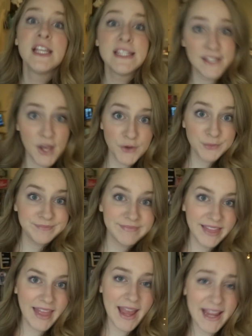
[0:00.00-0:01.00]
So,
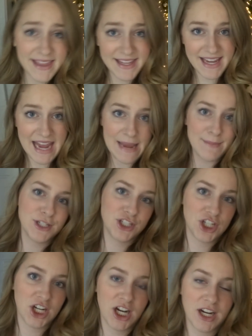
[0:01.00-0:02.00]
like the
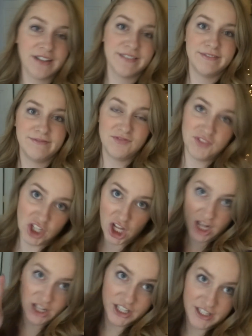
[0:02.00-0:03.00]
amateur
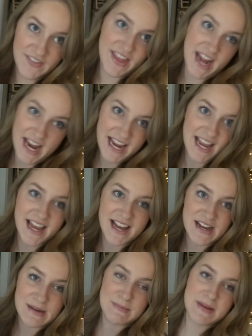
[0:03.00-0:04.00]
vlogger that I
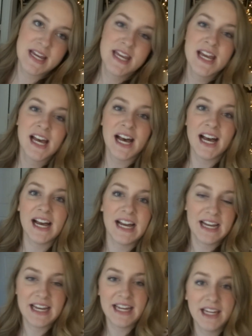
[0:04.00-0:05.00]
am,
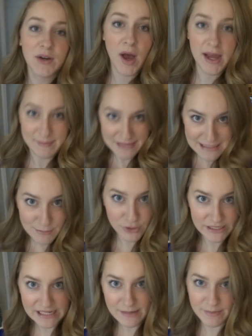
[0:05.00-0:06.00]
I had a busy
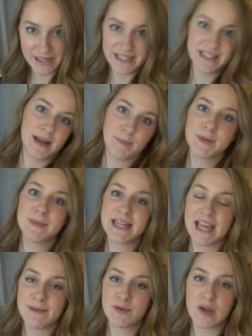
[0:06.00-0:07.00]
morning but did not bring my
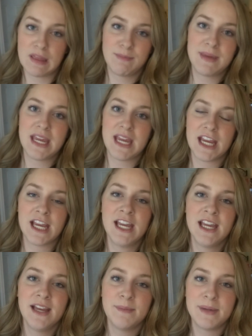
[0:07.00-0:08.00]
camera with me
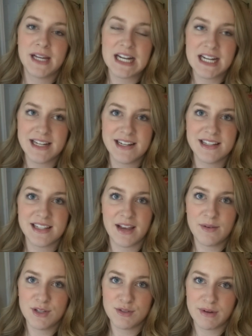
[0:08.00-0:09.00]
because I
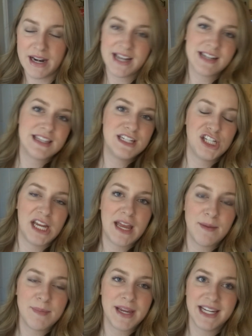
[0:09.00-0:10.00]
was running to the
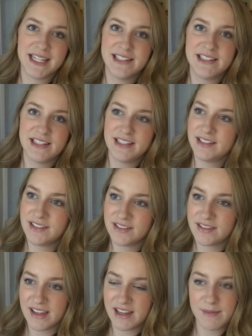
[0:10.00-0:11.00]
gym and didn't
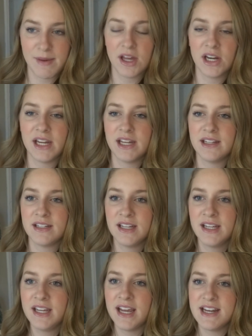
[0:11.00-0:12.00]
think about it
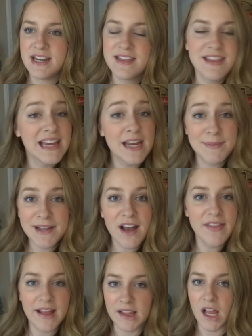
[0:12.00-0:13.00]
and didn't think I'd be
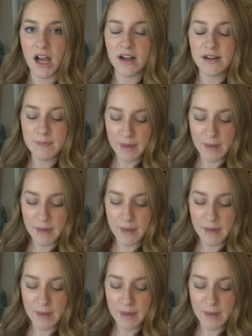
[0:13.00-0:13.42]
gone that long.